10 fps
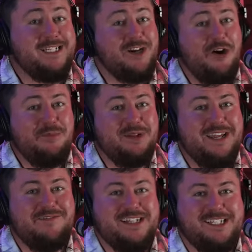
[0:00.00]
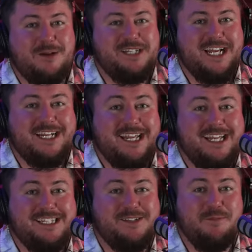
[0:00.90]
It's hard to believe this subject
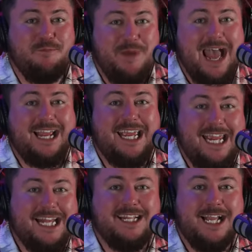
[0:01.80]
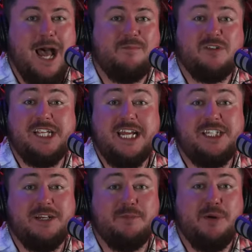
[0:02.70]
is back in the
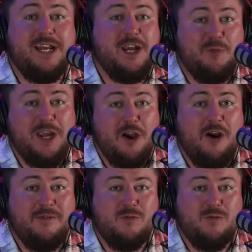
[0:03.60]
conversation, but here we are.